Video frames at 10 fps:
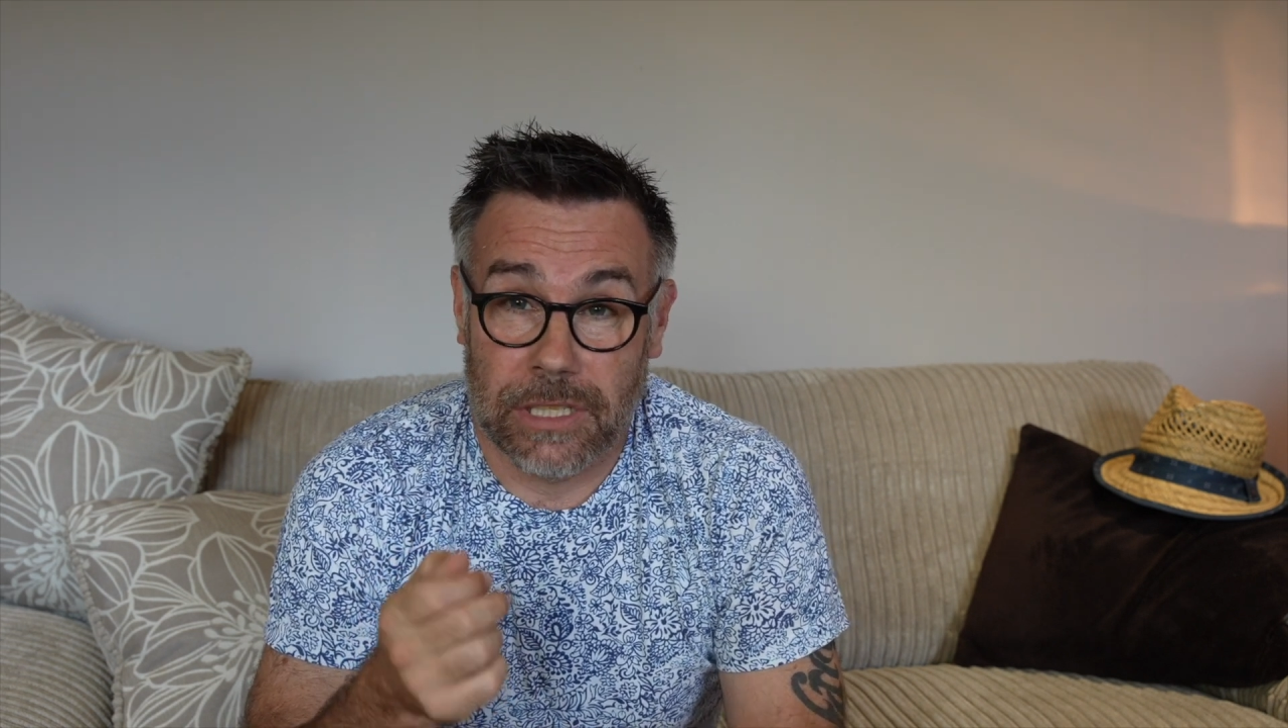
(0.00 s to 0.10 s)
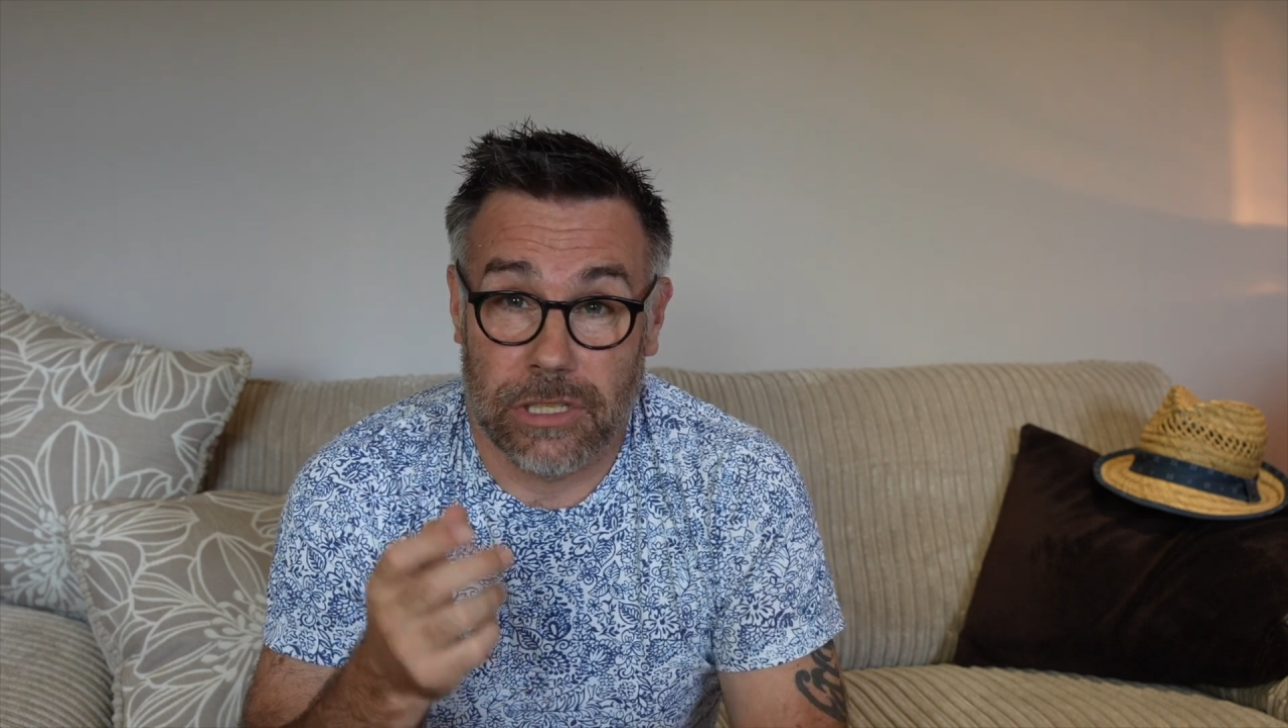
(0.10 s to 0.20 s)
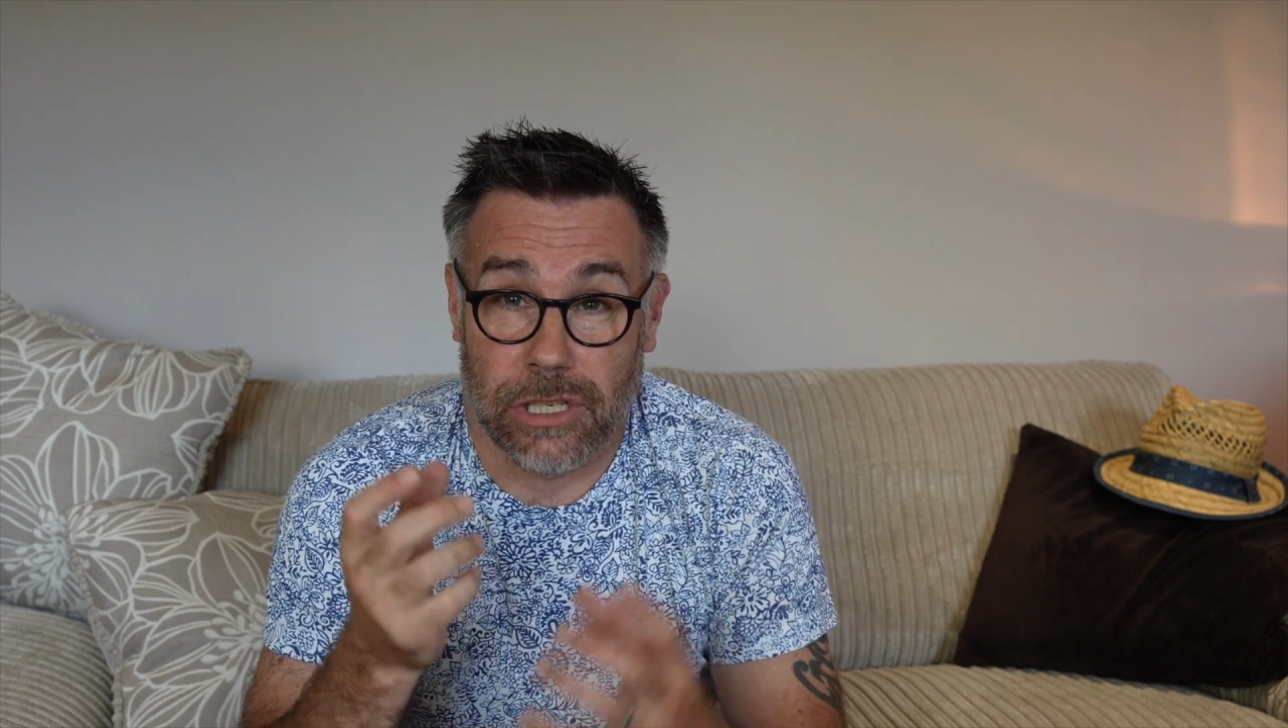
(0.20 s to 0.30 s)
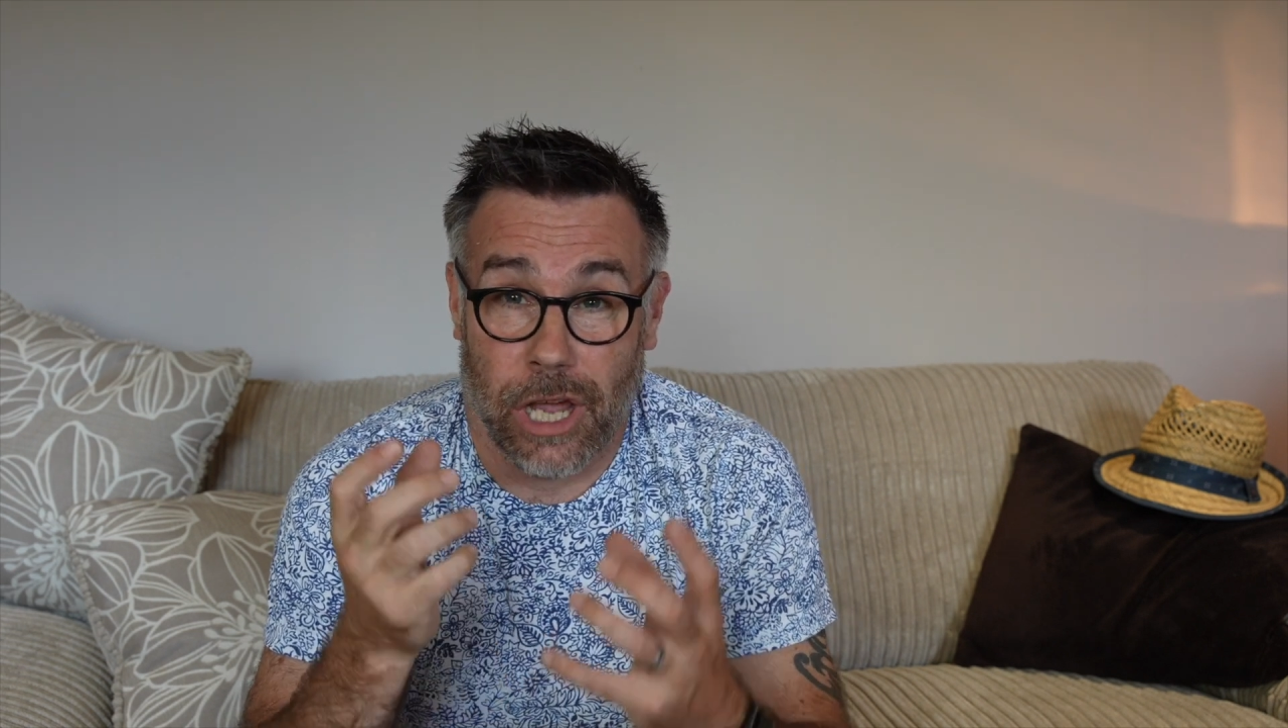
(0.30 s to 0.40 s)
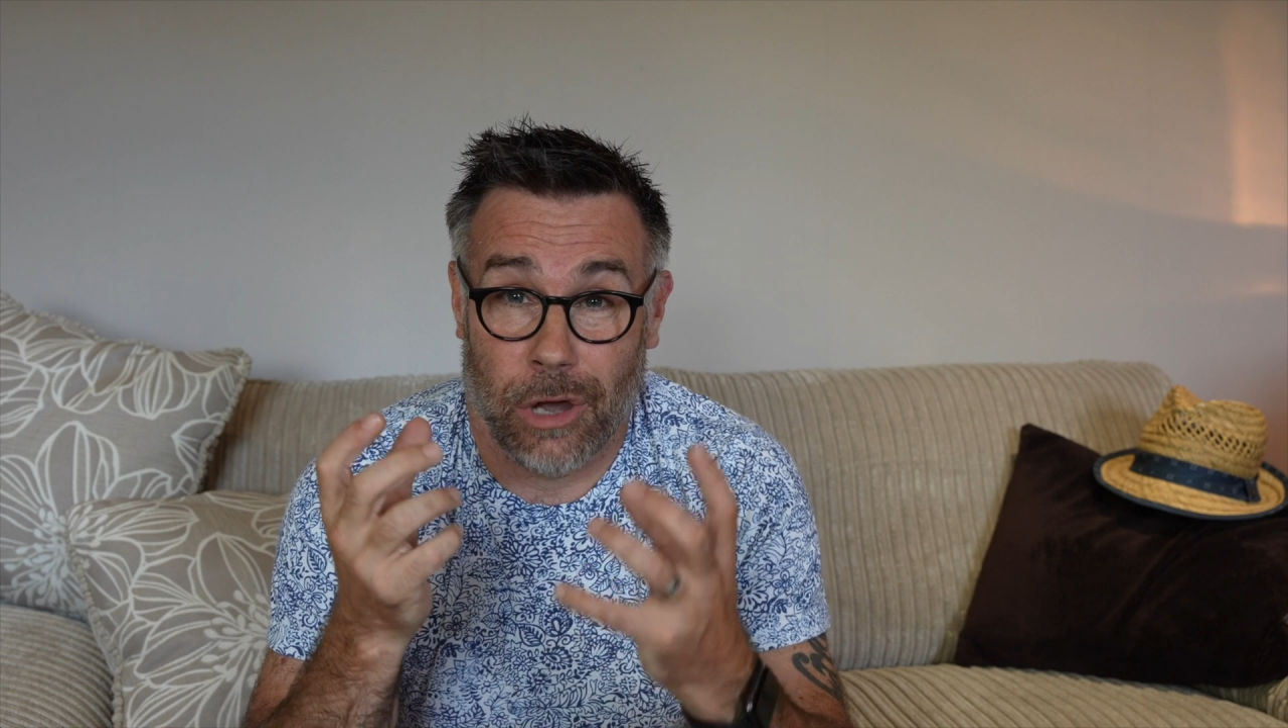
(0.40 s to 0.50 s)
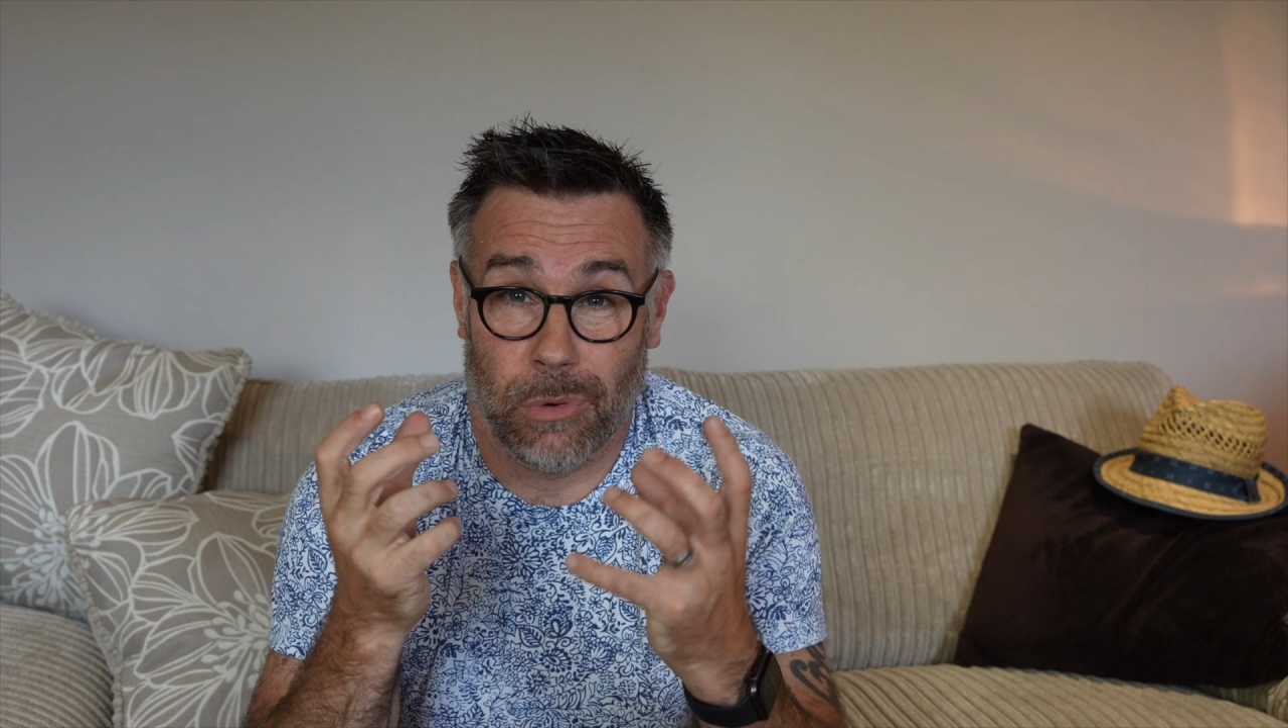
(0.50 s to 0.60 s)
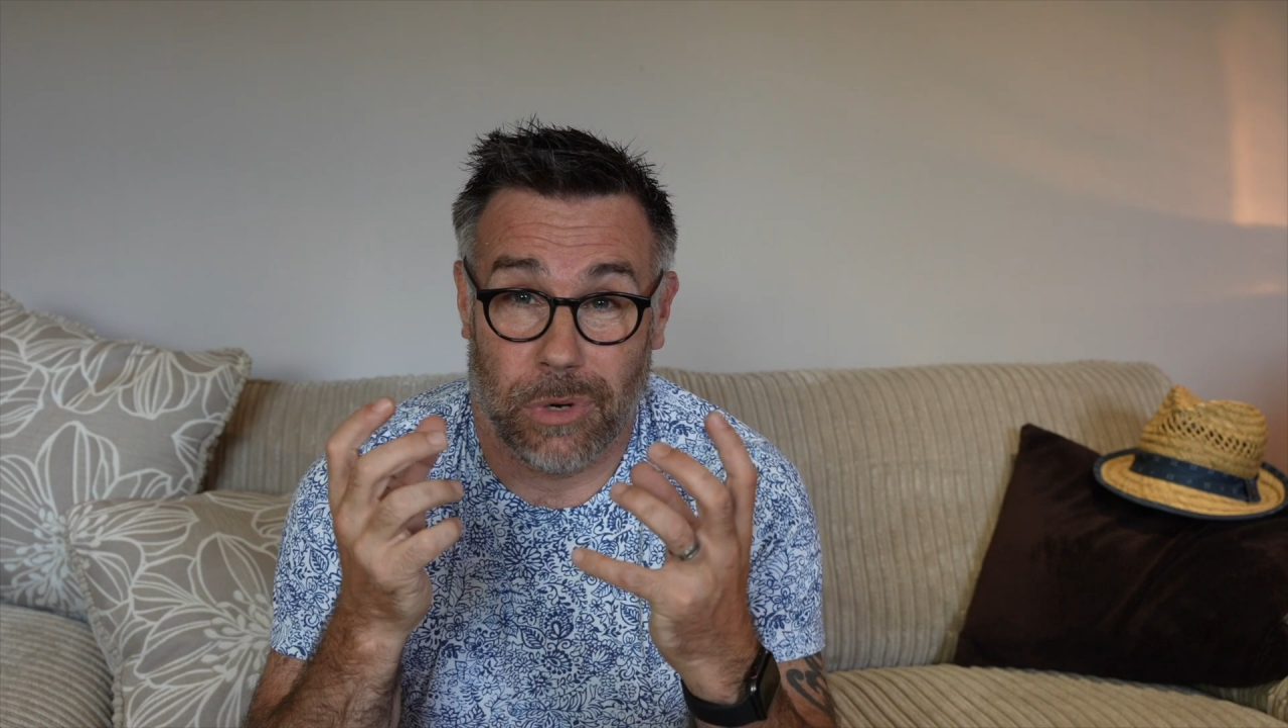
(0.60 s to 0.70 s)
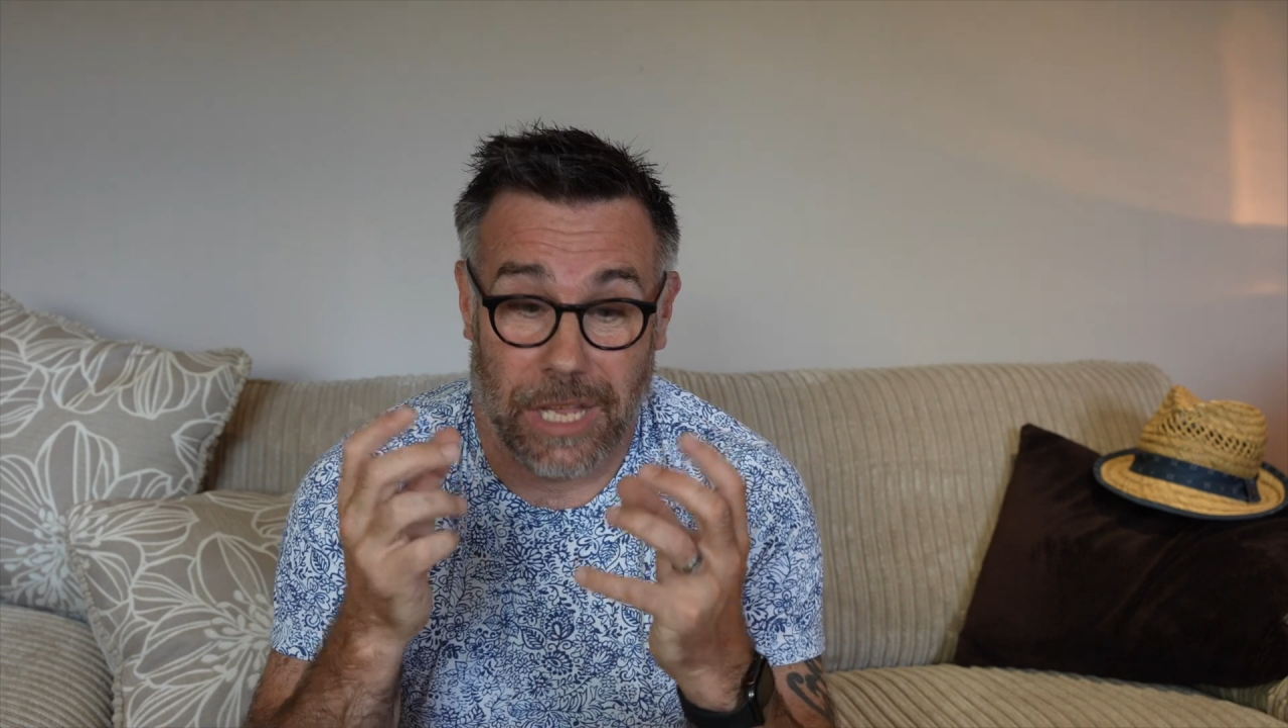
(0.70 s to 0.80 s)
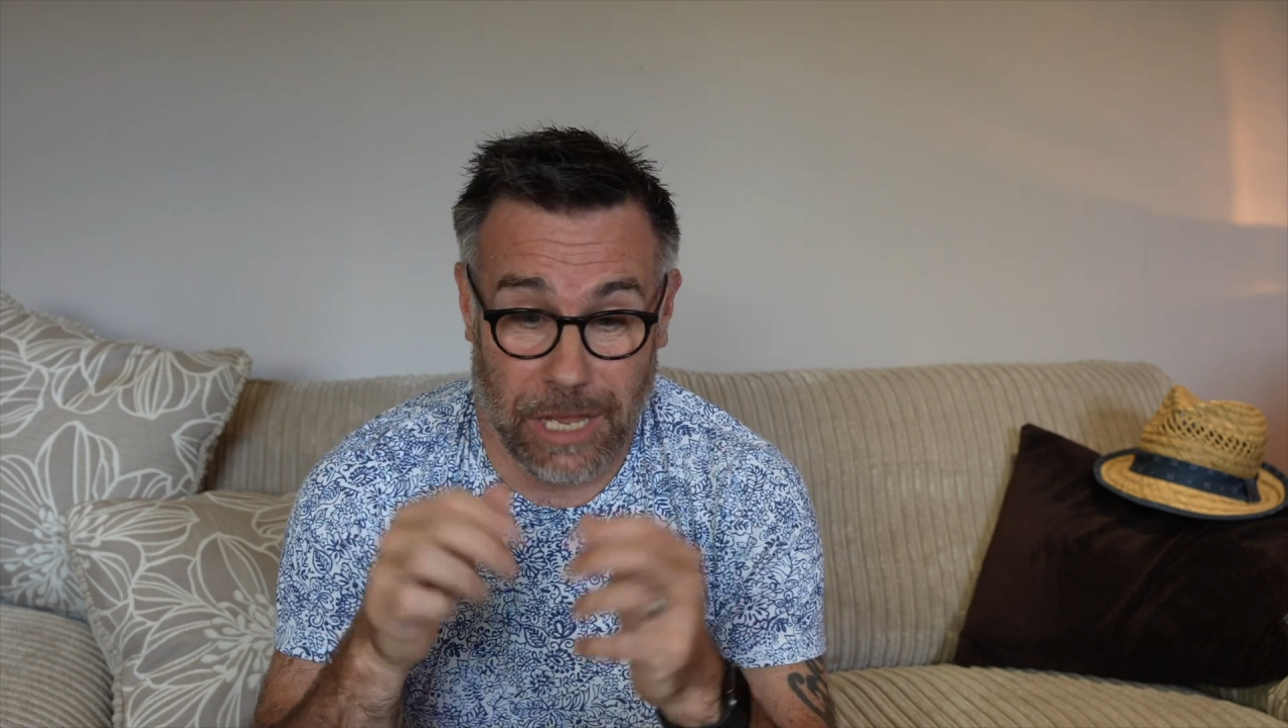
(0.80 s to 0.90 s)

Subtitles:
so